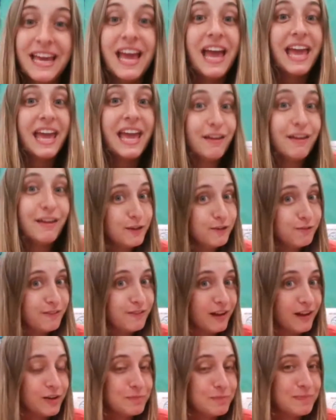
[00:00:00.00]
If you
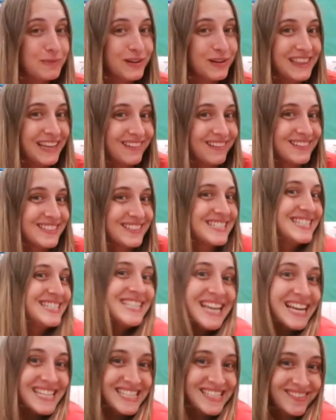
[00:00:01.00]
found a book that was
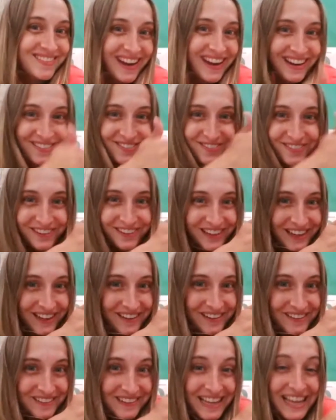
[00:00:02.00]
just right for
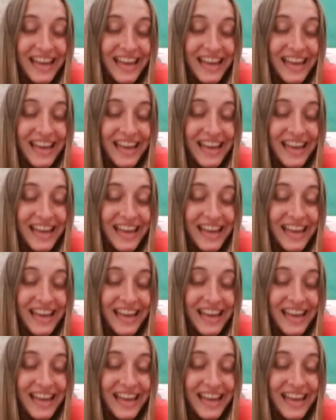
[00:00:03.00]
you,